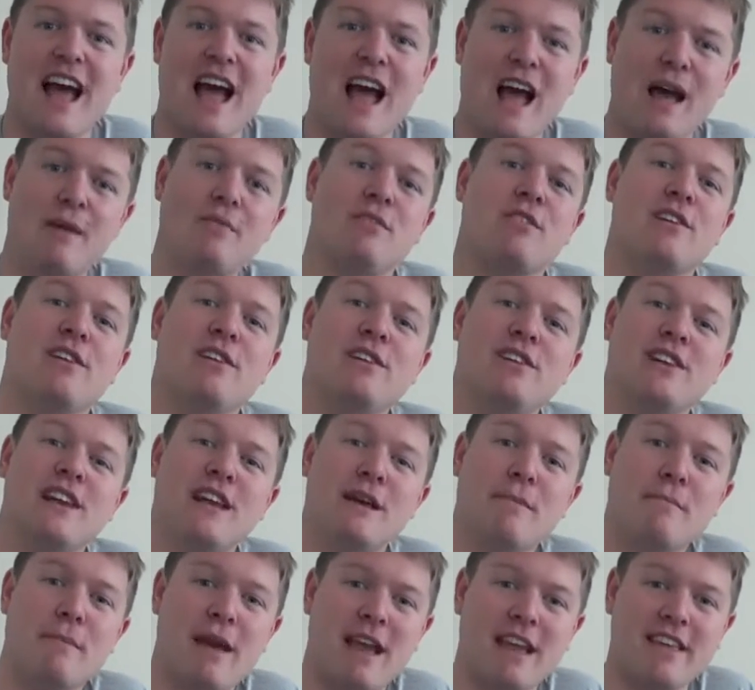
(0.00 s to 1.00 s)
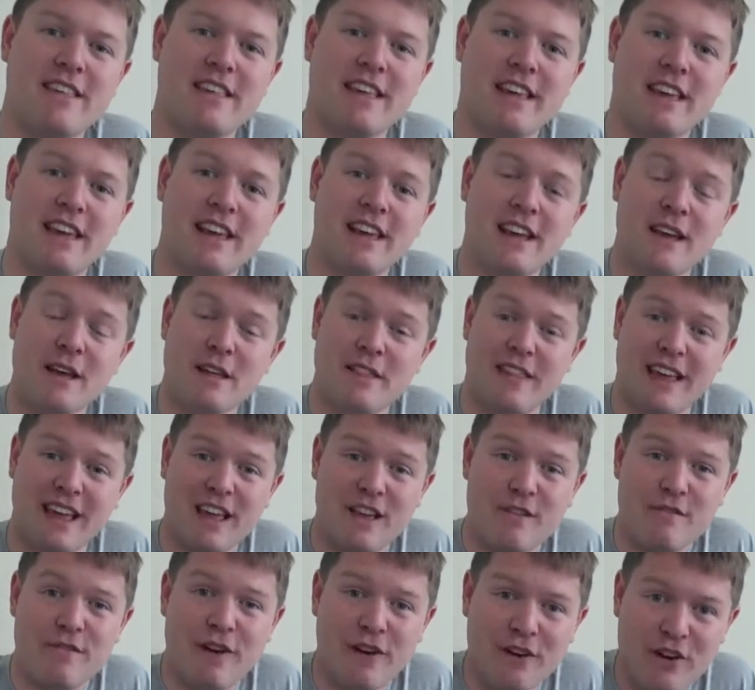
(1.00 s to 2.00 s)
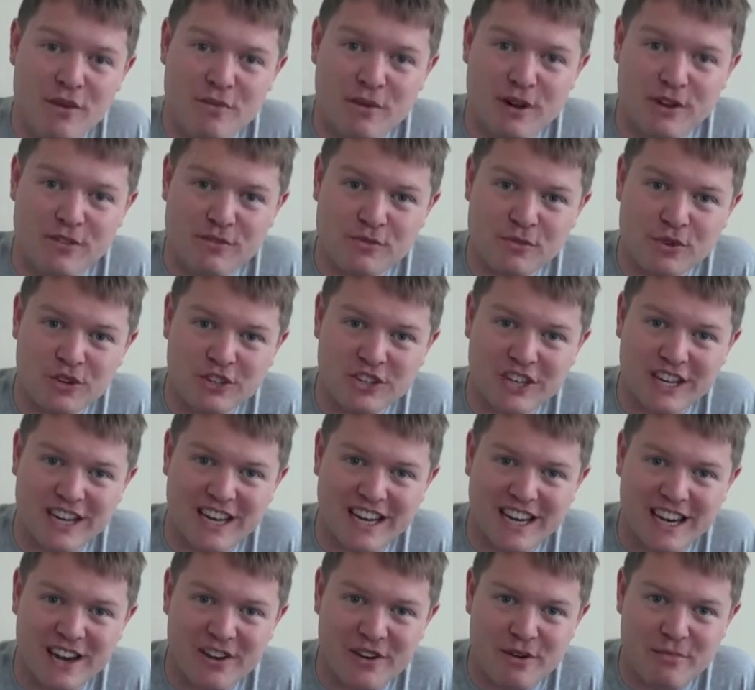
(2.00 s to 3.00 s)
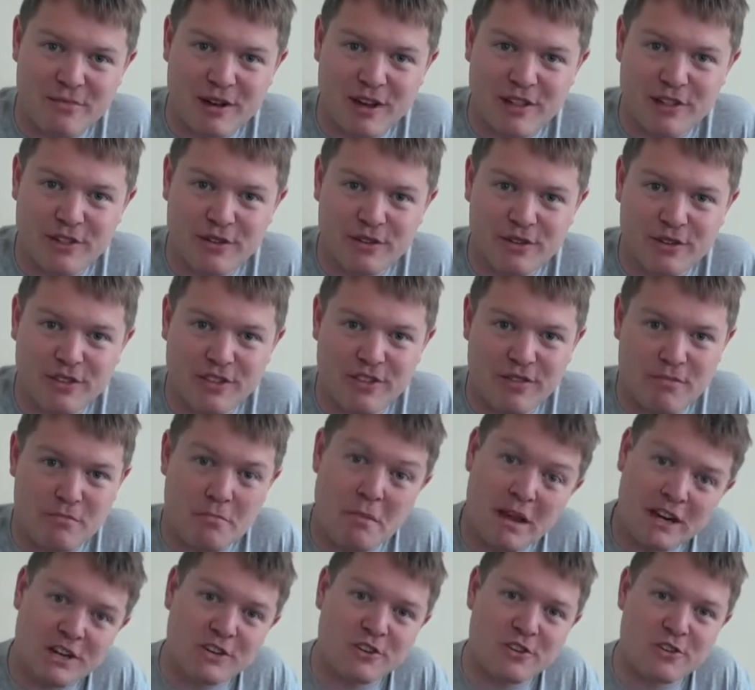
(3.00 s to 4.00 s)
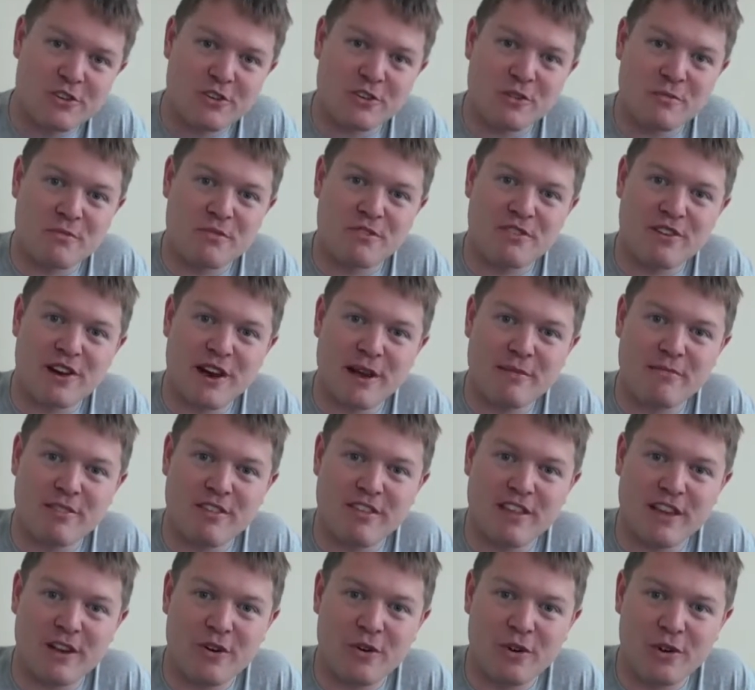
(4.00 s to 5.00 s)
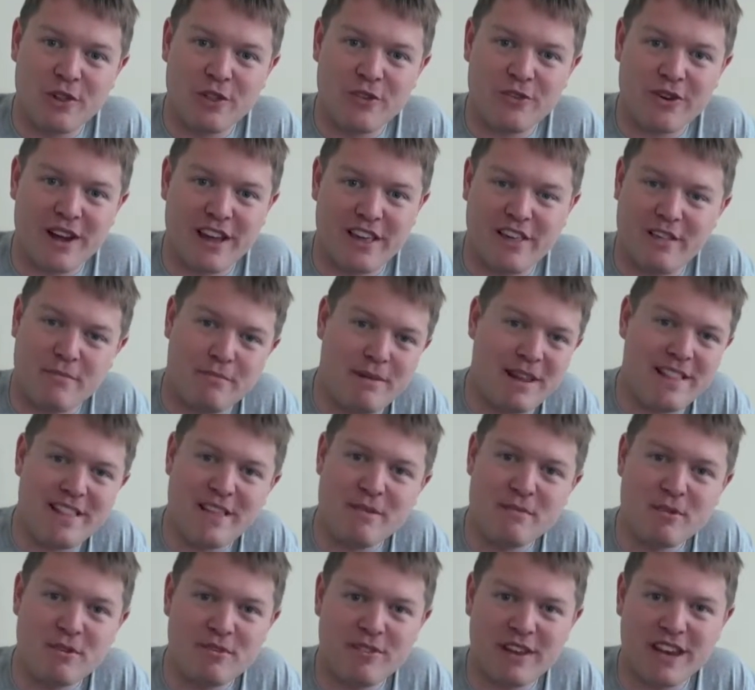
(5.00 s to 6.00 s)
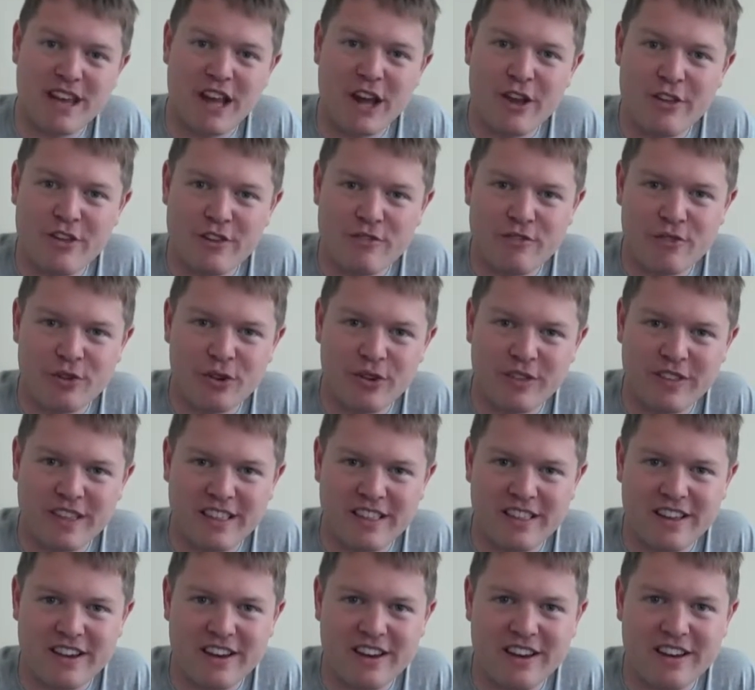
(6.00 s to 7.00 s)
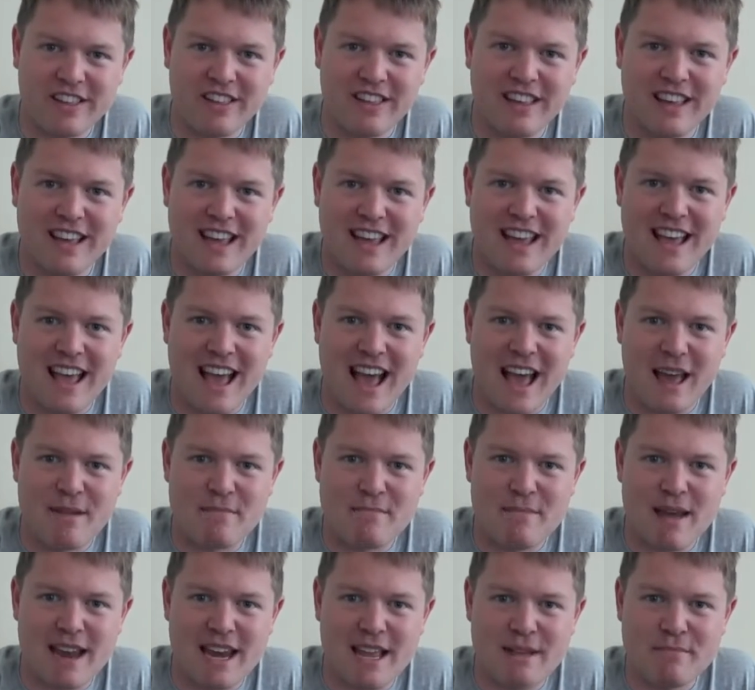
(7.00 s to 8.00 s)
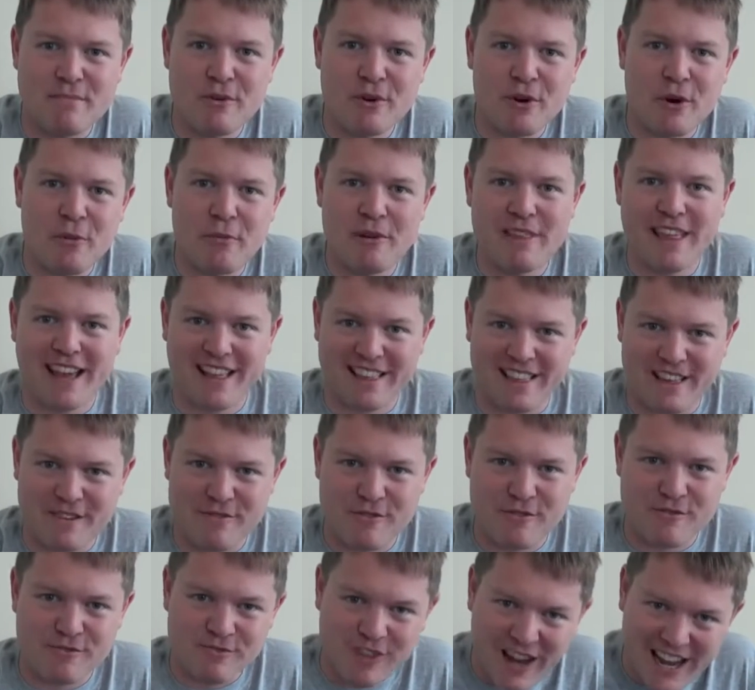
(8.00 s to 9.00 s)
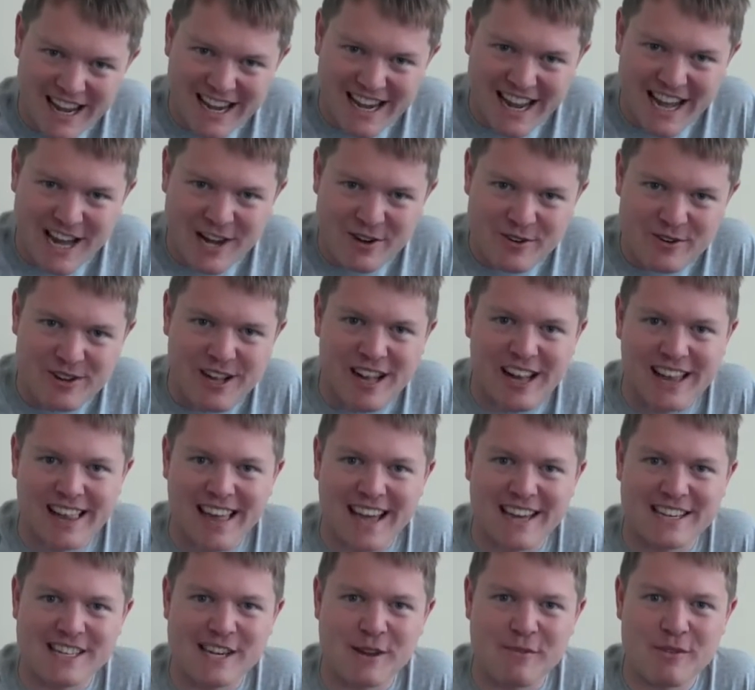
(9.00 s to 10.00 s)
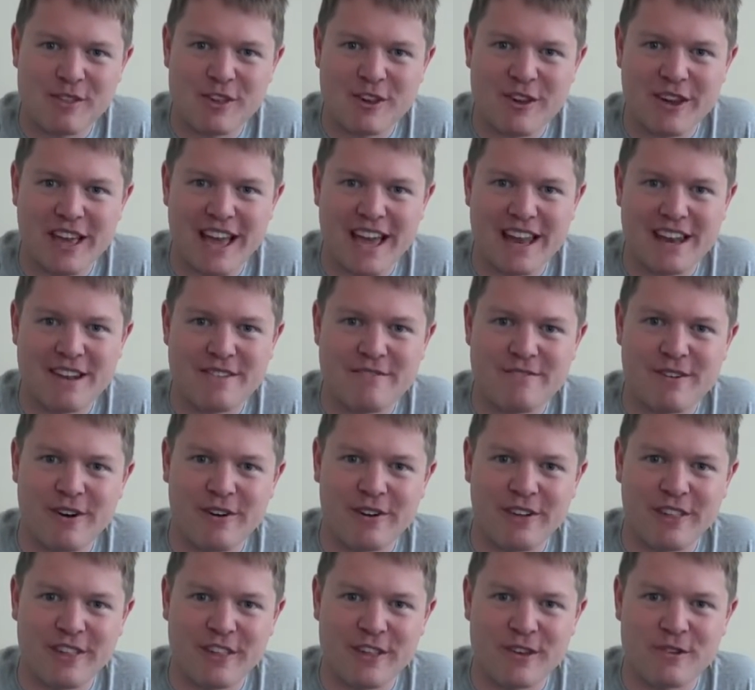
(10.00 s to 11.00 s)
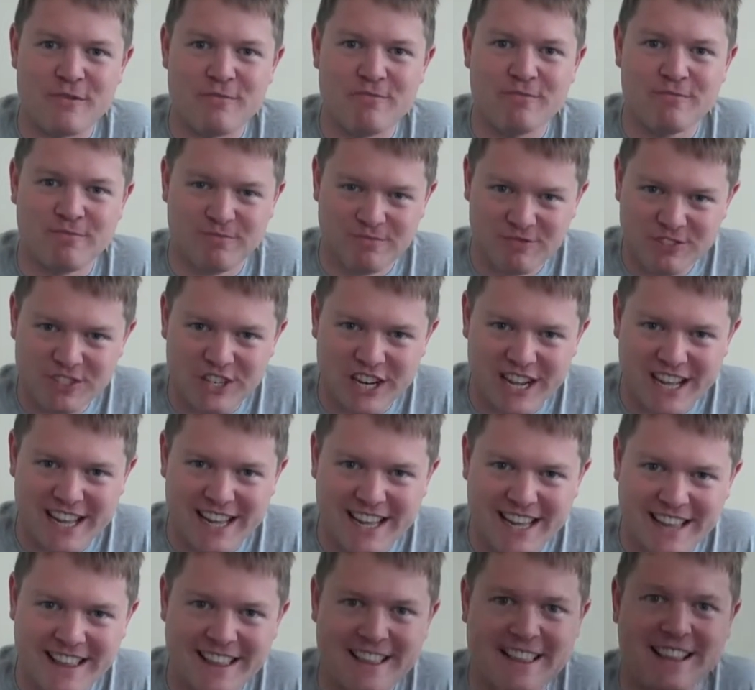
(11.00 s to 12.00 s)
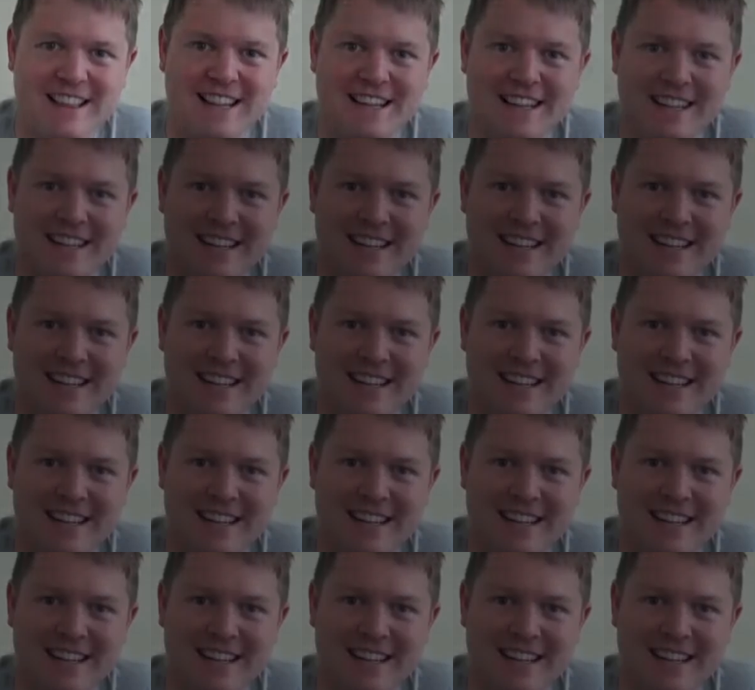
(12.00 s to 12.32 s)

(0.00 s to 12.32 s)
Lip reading: Absolutely amazing. Thank you very much for watching and hearing my thoughts. Make sure you're subscribed to see all the rest, plenty more videos of all of these cars and many more. But that's it for right now. I'll catch up with you again very soon. Cheers.